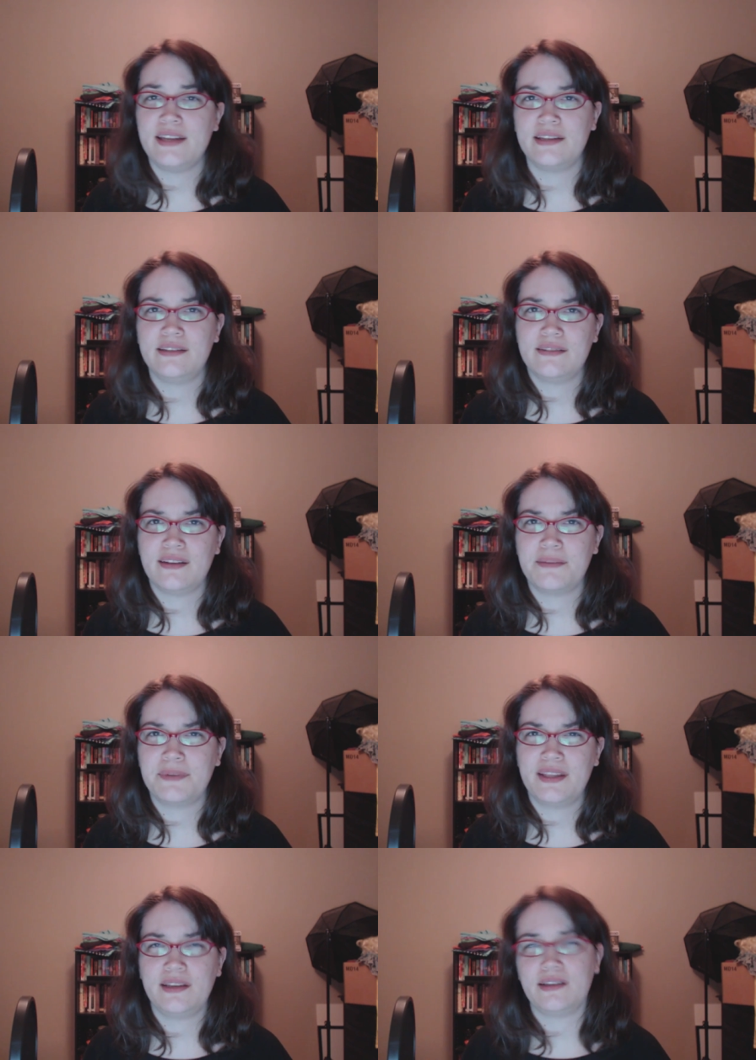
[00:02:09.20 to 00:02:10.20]
8 his
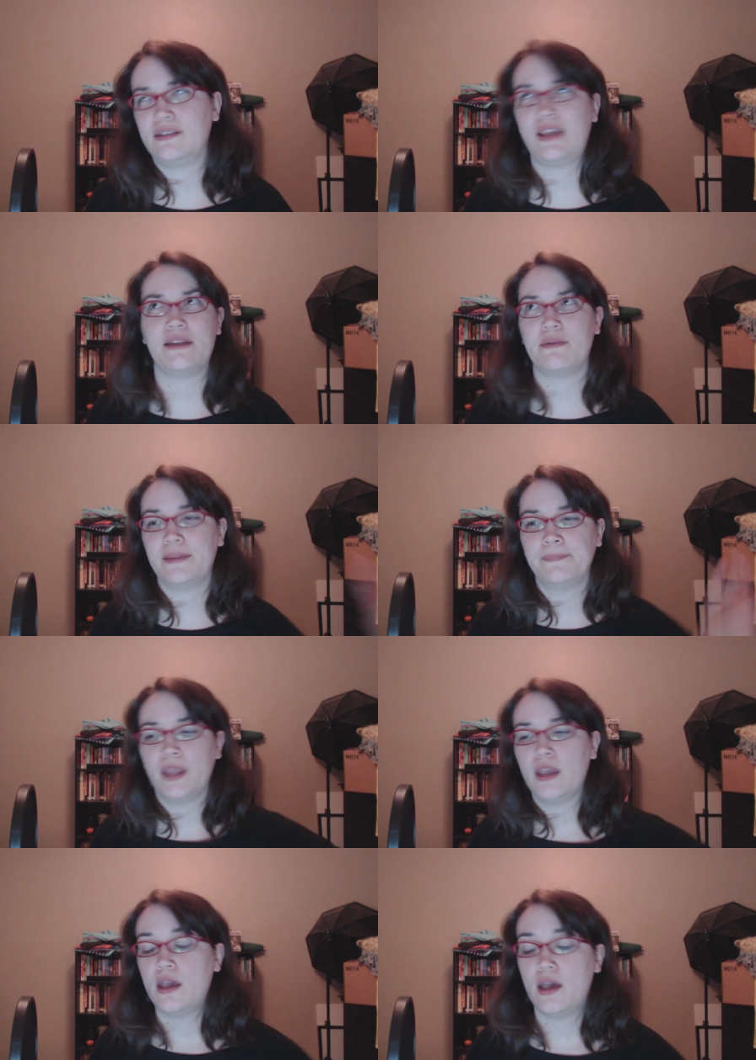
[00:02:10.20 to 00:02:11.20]
time, I think. Anyway,
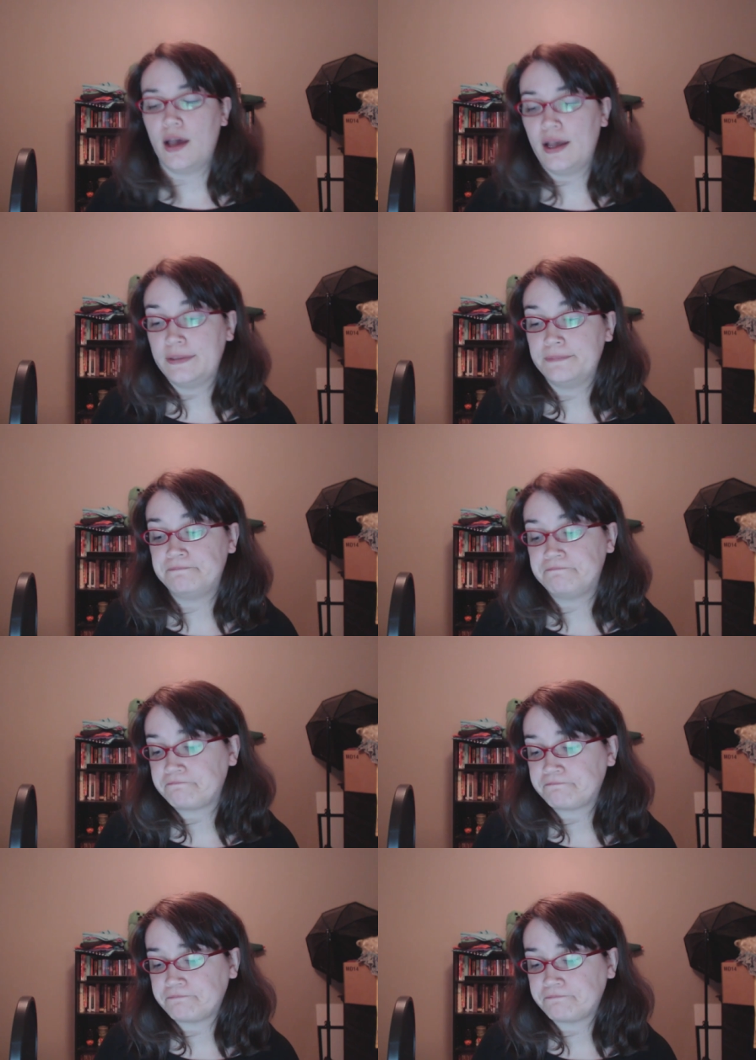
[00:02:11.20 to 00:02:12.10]
um,